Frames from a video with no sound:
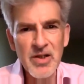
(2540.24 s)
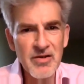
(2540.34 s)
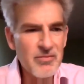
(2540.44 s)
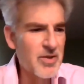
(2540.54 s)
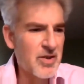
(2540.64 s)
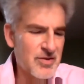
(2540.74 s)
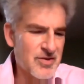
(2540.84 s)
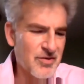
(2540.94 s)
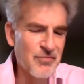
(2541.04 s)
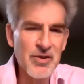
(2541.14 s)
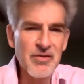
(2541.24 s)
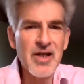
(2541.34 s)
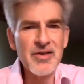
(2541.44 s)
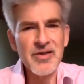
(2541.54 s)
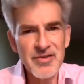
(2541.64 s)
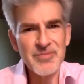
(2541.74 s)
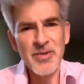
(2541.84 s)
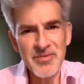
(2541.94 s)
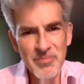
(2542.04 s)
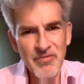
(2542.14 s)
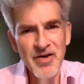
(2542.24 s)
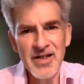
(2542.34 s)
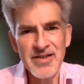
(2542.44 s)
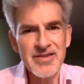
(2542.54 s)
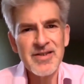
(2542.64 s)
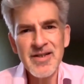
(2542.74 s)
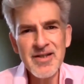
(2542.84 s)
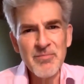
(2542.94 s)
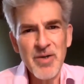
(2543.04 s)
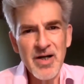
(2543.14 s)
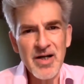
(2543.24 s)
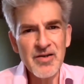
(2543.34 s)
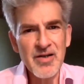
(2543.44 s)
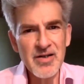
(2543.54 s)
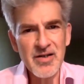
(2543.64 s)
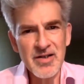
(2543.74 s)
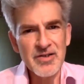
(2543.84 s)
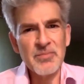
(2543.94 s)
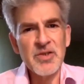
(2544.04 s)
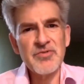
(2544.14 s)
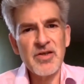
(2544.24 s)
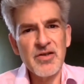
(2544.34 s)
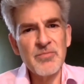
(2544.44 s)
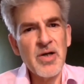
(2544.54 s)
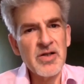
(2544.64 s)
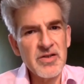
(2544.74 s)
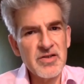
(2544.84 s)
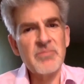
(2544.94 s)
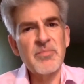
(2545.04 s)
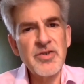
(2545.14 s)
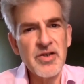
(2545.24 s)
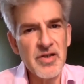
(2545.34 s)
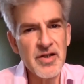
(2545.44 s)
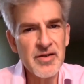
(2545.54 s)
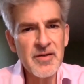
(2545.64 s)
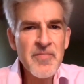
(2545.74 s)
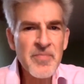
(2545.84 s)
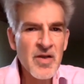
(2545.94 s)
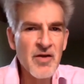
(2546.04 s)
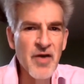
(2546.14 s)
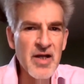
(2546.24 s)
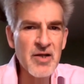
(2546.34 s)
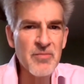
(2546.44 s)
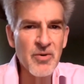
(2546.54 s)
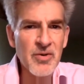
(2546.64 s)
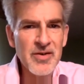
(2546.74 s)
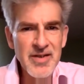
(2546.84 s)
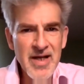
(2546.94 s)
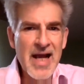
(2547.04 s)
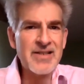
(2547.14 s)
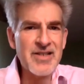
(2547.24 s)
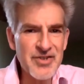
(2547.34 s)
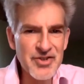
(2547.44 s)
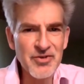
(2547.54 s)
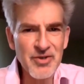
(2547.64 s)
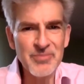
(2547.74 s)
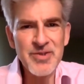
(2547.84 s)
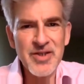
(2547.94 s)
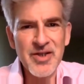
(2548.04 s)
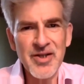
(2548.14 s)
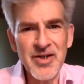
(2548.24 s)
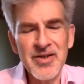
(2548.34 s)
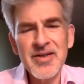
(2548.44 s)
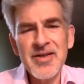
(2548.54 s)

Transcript: a sort of bill of lading has been provided by an intermediary third party, it's immediately available and added to a particular